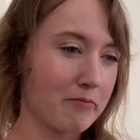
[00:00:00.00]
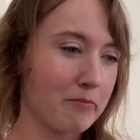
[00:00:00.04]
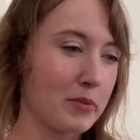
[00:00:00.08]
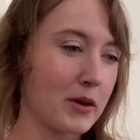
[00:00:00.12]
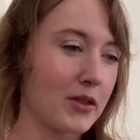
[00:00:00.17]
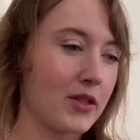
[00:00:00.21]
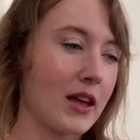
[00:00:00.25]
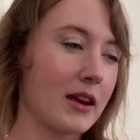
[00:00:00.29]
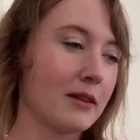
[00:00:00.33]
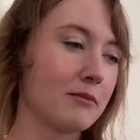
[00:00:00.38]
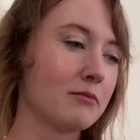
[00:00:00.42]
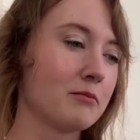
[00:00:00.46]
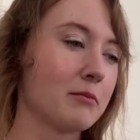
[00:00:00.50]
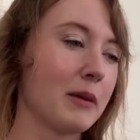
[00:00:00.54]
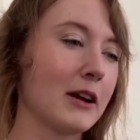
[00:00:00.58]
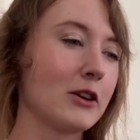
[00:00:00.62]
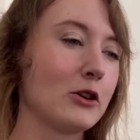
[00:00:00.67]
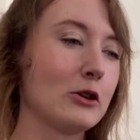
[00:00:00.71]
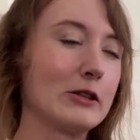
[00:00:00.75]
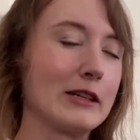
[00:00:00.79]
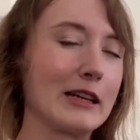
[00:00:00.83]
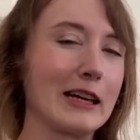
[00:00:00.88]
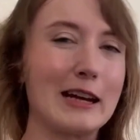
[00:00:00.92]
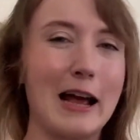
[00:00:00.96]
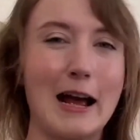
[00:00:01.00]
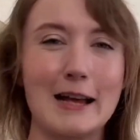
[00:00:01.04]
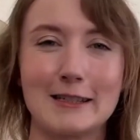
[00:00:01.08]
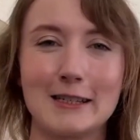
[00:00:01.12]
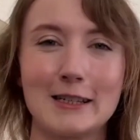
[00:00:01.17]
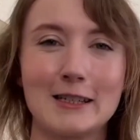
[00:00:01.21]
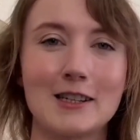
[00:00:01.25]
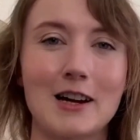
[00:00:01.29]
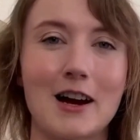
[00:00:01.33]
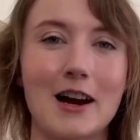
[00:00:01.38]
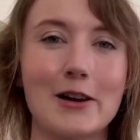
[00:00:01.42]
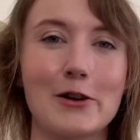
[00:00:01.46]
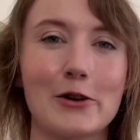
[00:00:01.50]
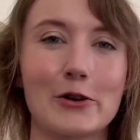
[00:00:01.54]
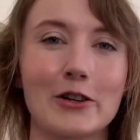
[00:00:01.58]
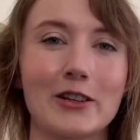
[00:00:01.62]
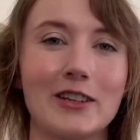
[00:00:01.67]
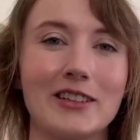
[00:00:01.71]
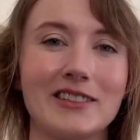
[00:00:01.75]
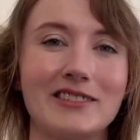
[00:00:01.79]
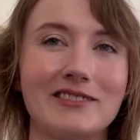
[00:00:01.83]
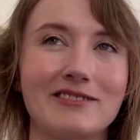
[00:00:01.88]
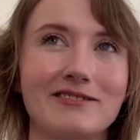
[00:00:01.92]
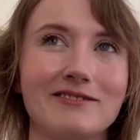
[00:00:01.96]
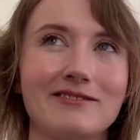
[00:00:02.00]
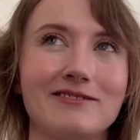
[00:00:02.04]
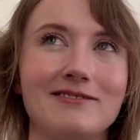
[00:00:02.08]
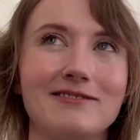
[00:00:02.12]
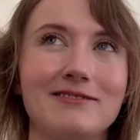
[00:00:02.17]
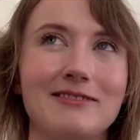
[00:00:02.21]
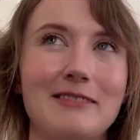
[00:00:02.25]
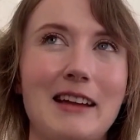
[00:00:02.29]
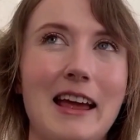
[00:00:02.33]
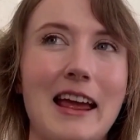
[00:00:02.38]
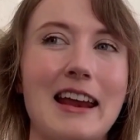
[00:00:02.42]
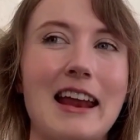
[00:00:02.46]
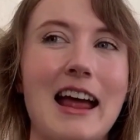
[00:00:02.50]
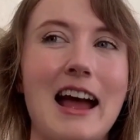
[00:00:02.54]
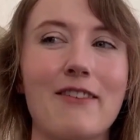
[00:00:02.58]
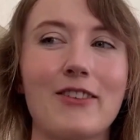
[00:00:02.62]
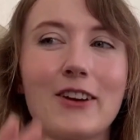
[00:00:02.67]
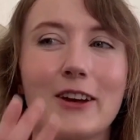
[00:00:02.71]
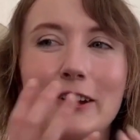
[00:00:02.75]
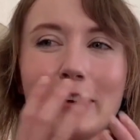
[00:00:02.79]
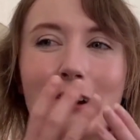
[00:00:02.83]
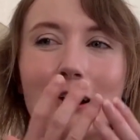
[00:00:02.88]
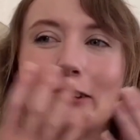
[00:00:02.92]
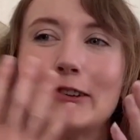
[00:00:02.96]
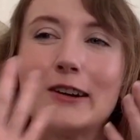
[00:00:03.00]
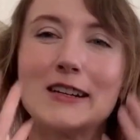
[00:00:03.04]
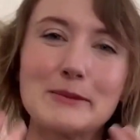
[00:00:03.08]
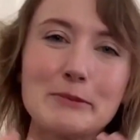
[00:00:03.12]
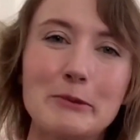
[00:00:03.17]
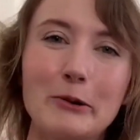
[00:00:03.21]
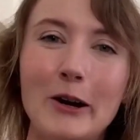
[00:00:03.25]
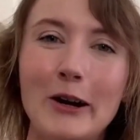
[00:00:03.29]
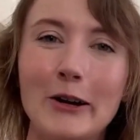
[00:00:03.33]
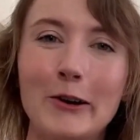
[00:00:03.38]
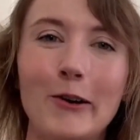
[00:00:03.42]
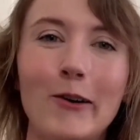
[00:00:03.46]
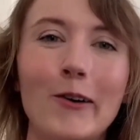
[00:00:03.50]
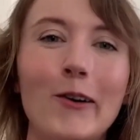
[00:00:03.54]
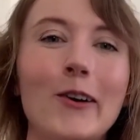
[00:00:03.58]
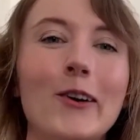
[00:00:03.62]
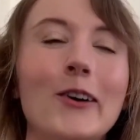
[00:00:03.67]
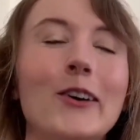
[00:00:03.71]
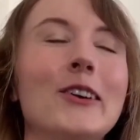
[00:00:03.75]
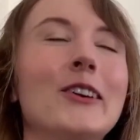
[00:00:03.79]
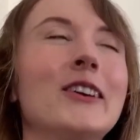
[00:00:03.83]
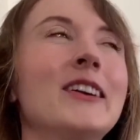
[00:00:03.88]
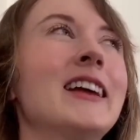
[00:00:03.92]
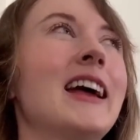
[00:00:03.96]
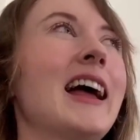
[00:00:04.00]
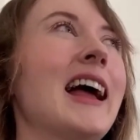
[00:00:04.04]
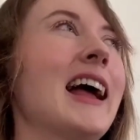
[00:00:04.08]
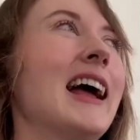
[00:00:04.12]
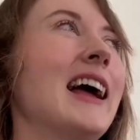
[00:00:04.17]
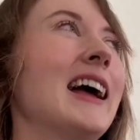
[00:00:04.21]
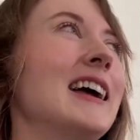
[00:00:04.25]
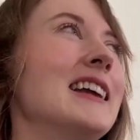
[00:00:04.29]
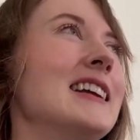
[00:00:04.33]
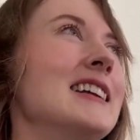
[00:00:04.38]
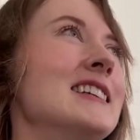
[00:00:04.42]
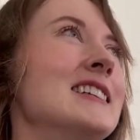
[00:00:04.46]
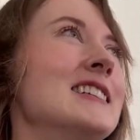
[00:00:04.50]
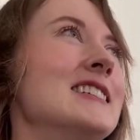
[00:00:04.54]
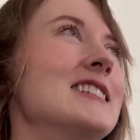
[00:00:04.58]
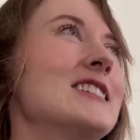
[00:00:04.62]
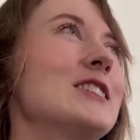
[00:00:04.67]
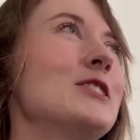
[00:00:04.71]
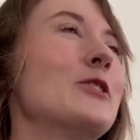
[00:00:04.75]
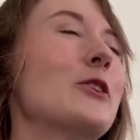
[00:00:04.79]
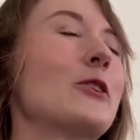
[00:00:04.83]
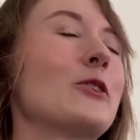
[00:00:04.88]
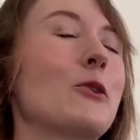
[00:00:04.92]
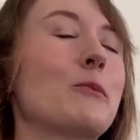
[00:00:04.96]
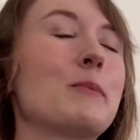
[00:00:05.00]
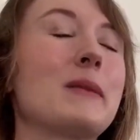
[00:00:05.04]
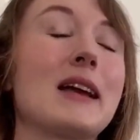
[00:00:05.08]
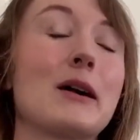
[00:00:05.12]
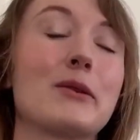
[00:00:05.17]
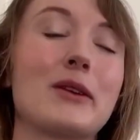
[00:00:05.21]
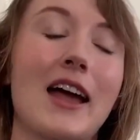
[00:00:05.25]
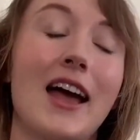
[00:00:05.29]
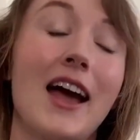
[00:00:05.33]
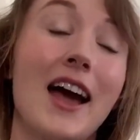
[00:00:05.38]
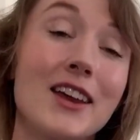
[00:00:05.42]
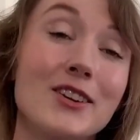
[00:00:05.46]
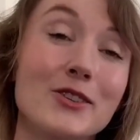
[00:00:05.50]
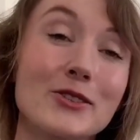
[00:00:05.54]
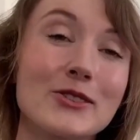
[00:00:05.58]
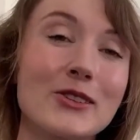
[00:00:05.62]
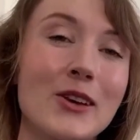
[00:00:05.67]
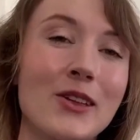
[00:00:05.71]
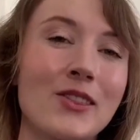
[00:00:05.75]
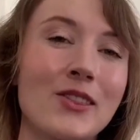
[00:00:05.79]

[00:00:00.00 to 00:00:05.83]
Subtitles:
But then by using an acid dye on it and having a respirator on and, not being able to handle